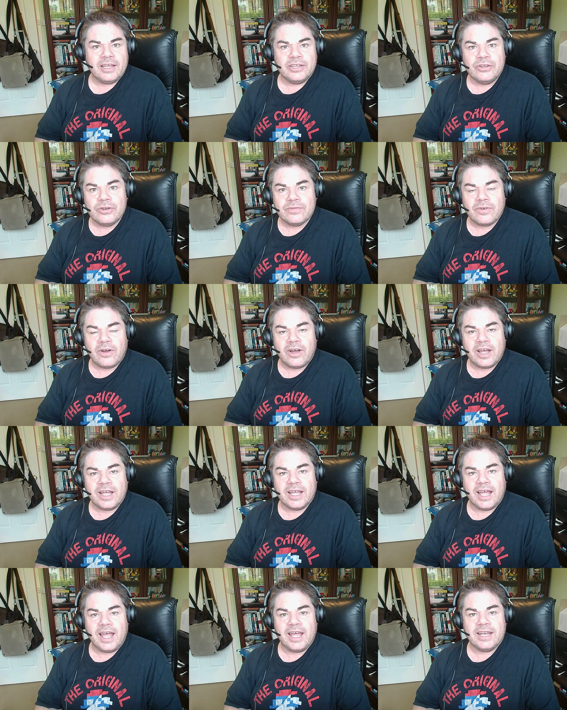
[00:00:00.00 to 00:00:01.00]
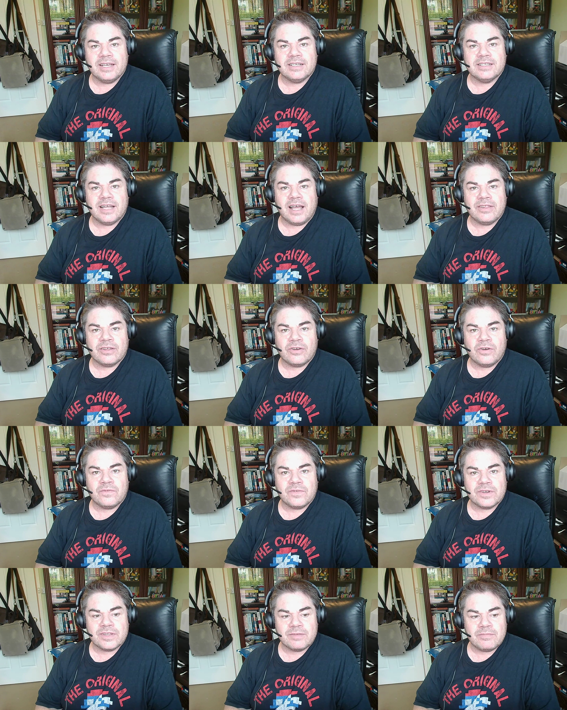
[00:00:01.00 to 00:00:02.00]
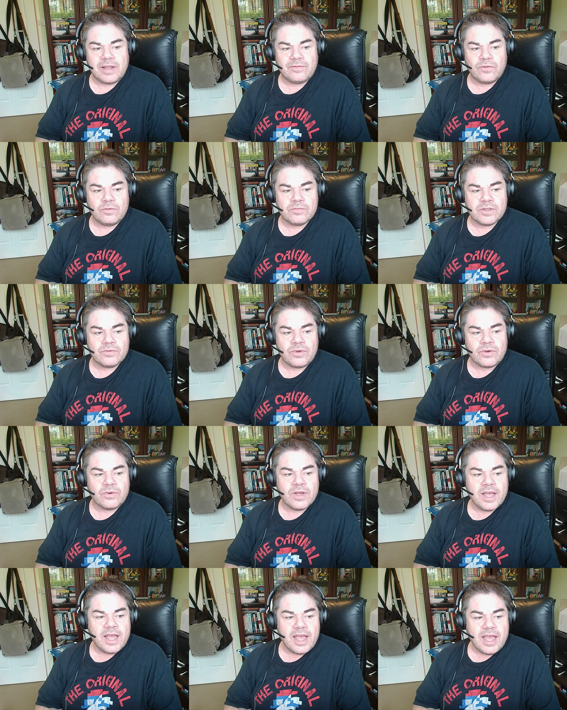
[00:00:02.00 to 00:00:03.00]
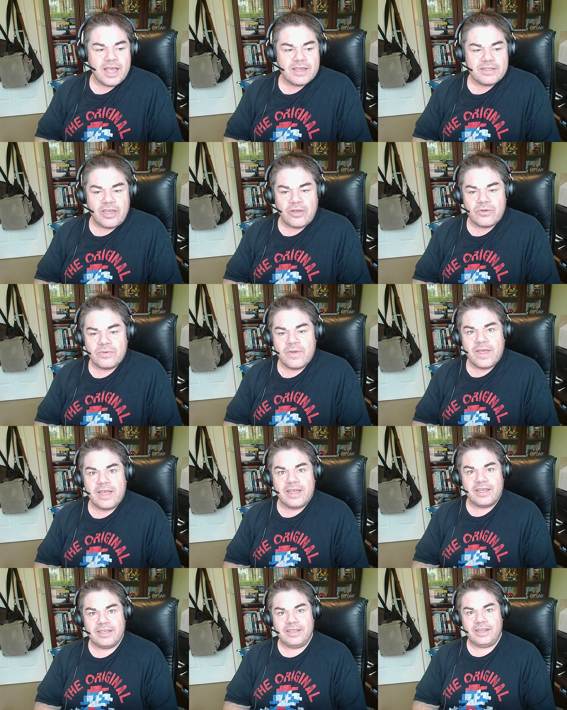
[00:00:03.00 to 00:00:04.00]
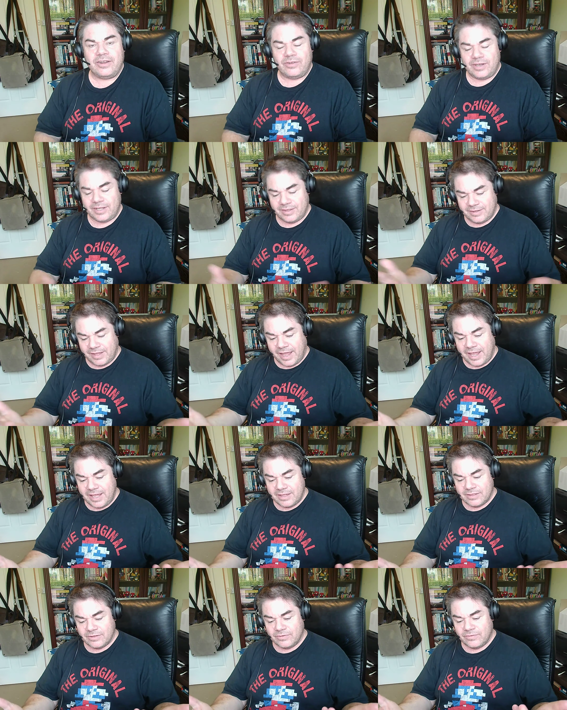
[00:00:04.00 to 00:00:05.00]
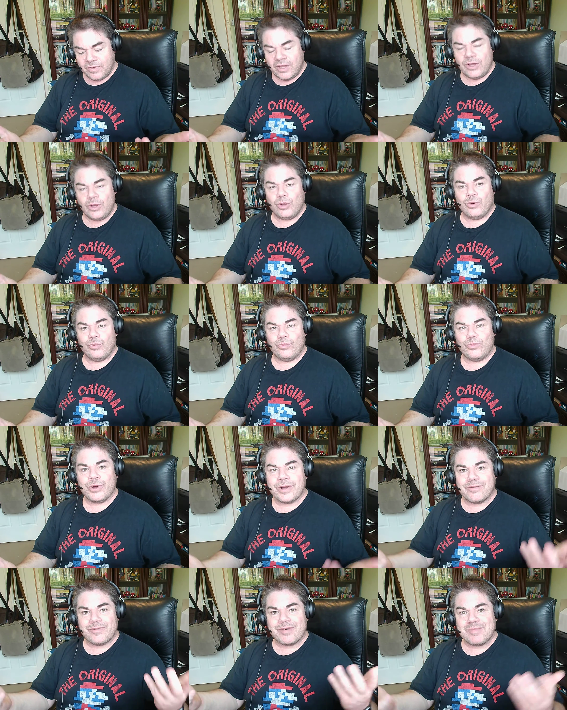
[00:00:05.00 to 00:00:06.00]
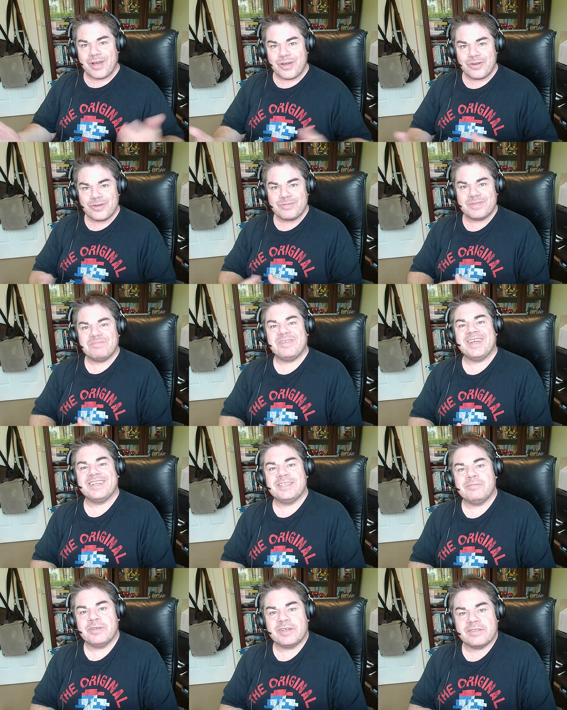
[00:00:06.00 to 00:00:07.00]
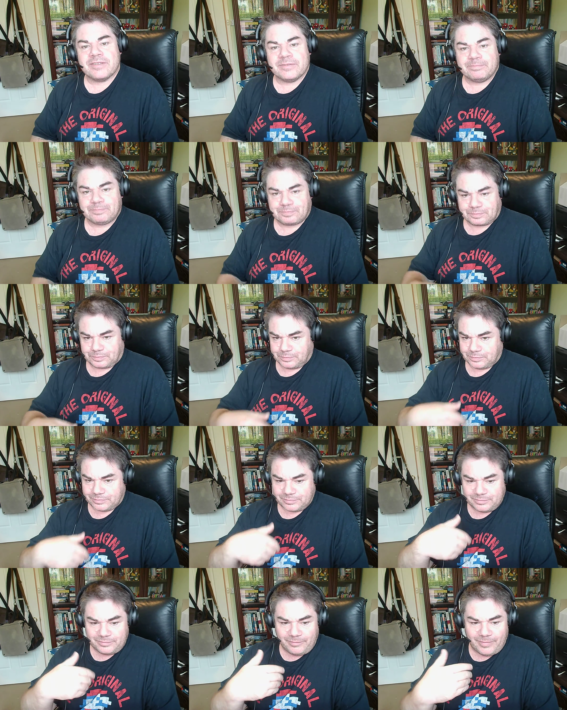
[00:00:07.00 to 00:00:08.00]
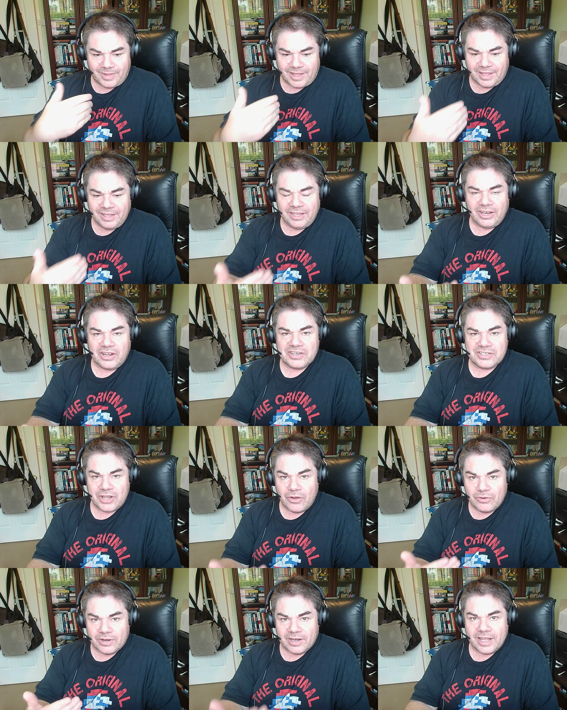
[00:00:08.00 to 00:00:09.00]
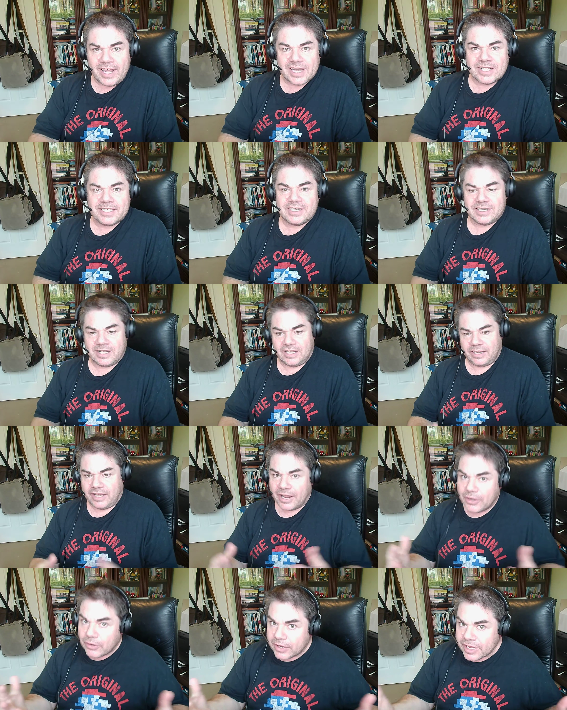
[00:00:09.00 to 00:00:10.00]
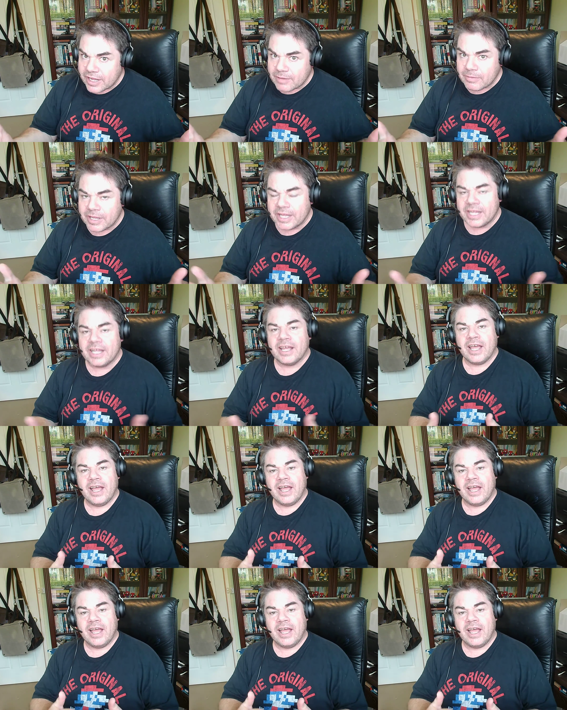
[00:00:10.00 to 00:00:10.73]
Unify, and other conferencing platforms as well. So, in this days of working from home and pandemics, don't let "can you hear me,"